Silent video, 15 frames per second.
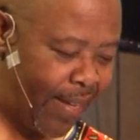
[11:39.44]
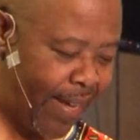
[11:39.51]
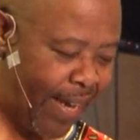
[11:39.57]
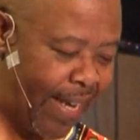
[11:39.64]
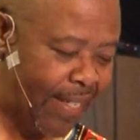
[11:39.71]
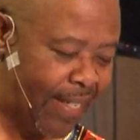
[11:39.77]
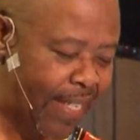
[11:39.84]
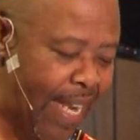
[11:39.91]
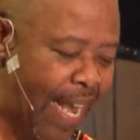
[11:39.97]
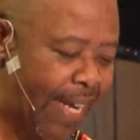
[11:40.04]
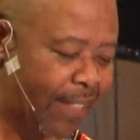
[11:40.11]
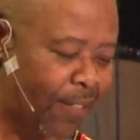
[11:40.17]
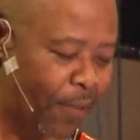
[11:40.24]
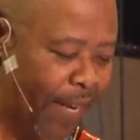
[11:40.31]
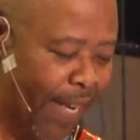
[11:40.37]
And
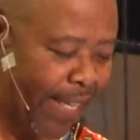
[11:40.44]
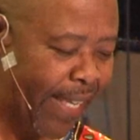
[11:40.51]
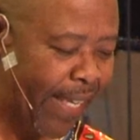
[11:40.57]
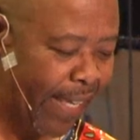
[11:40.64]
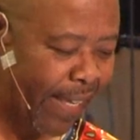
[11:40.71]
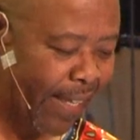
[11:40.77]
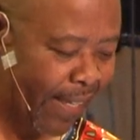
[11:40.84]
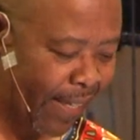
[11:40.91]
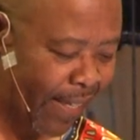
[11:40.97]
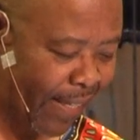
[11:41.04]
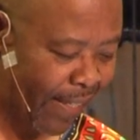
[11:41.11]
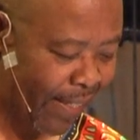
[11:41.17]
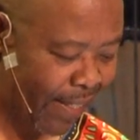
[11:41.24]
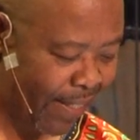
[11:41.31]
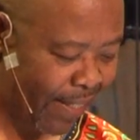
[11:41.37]
said to the king,
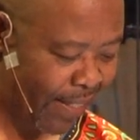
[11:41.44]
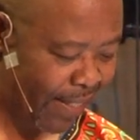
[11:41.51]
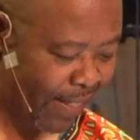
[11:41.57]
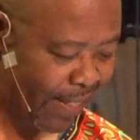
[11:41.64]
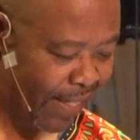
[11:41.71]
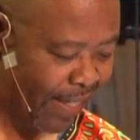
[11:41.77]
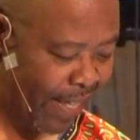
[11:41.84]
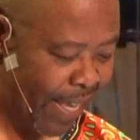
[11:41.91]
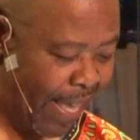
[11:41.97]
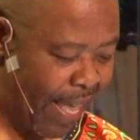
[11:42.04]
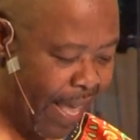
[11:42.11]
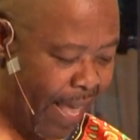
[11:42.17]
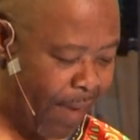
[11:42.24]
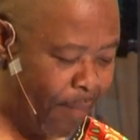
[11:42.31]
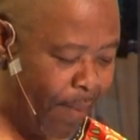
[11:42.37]

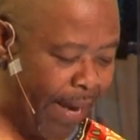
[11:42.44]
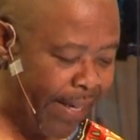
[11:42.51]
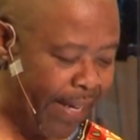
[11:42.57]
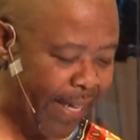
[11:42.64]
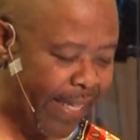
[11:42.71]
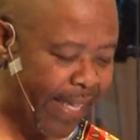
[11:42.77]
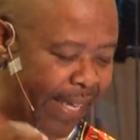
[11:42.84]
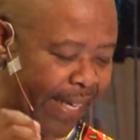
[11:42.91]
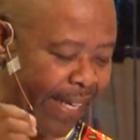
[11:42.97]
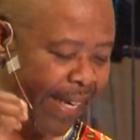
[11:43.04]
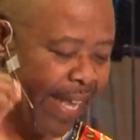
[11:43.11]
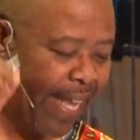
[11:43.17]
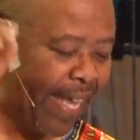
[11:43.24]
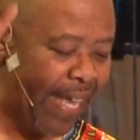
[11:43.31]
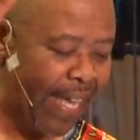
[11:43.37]
may the king
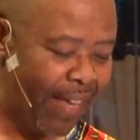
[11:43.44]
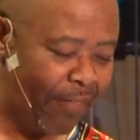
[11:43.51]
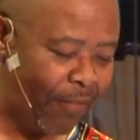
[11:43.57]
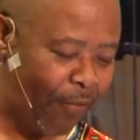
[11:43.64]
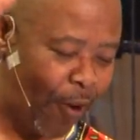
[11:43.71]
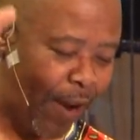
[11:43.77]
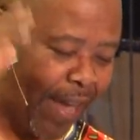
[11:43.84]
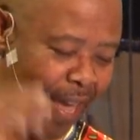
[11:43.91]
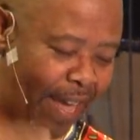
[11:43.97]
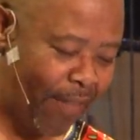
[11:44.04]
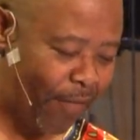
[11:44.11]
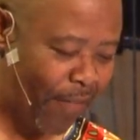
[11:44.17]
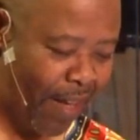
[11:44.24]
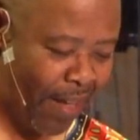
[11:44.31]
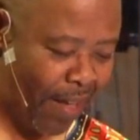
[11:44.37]
live
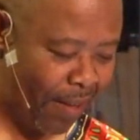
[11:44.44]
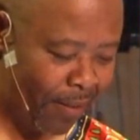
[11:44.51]
forever.